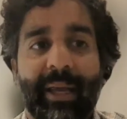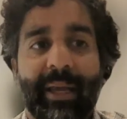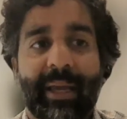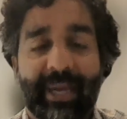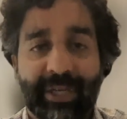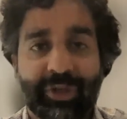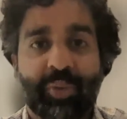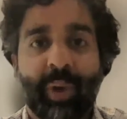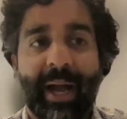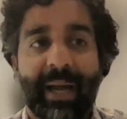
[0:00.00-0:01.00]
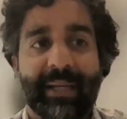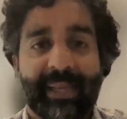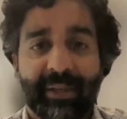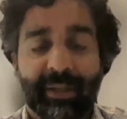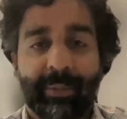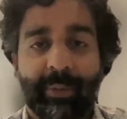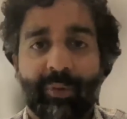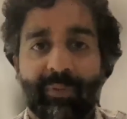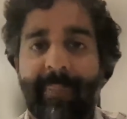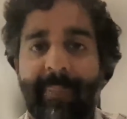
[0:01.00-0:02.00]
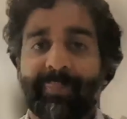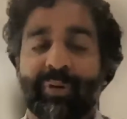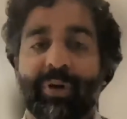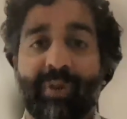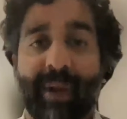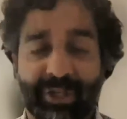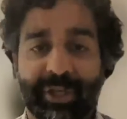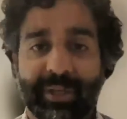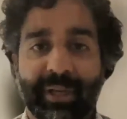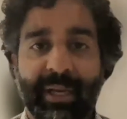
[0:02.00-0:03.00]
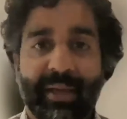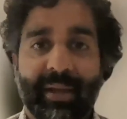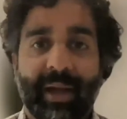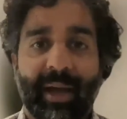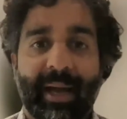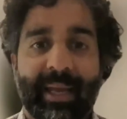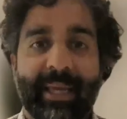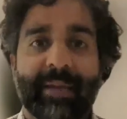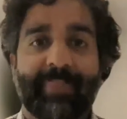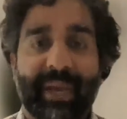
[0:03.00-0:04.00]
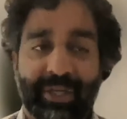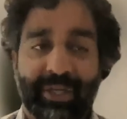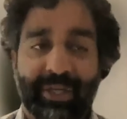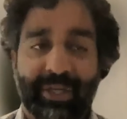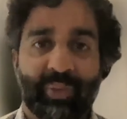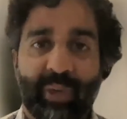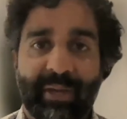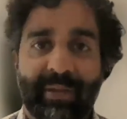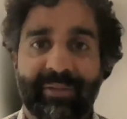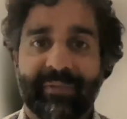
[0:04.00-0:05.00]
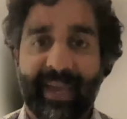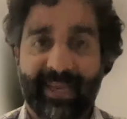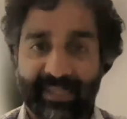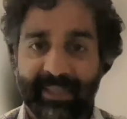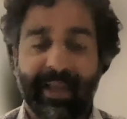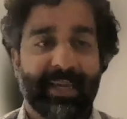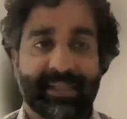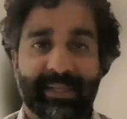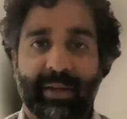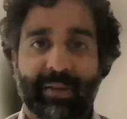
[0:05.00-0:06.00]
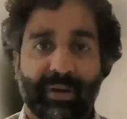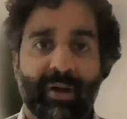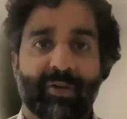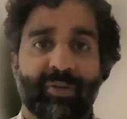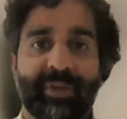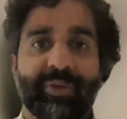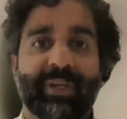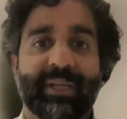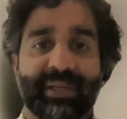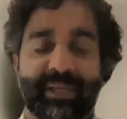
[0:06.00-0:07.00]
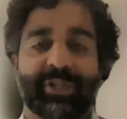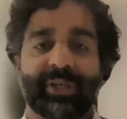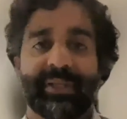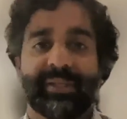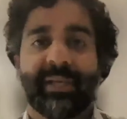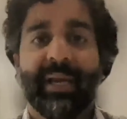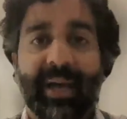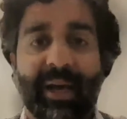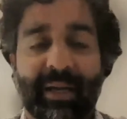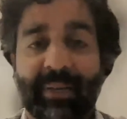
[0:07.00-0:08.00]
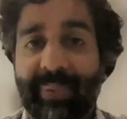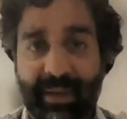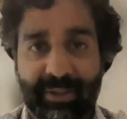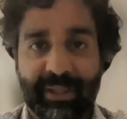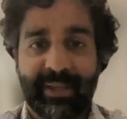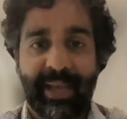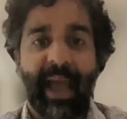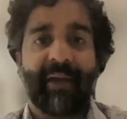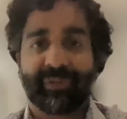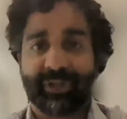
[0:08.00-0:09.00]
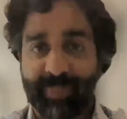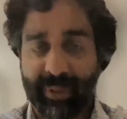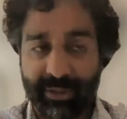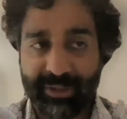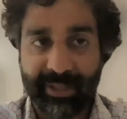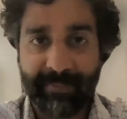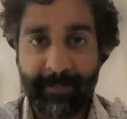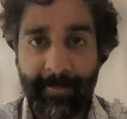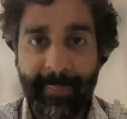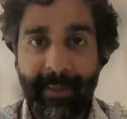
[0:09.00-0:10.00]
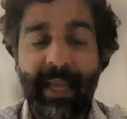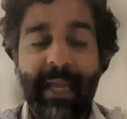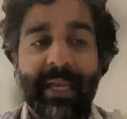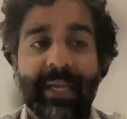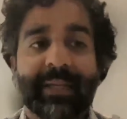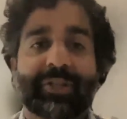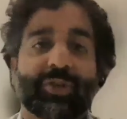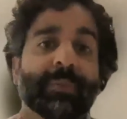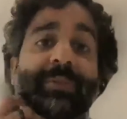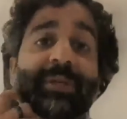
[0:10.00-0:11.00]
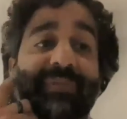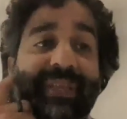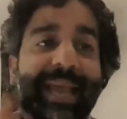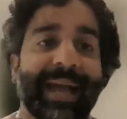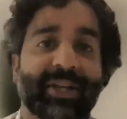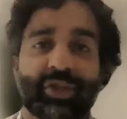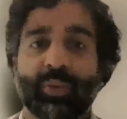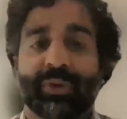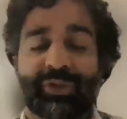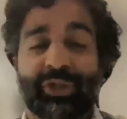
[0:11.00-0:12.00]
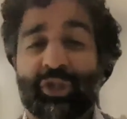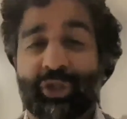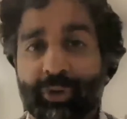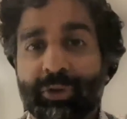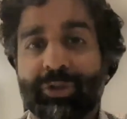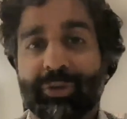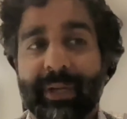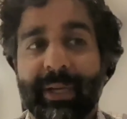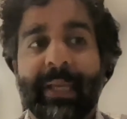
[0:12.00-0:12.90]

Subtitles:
age-wise and a little bit more rapid progression in patients with vasculitis and other autoimmune conditions compared to the average person. In terms of the actual surgery,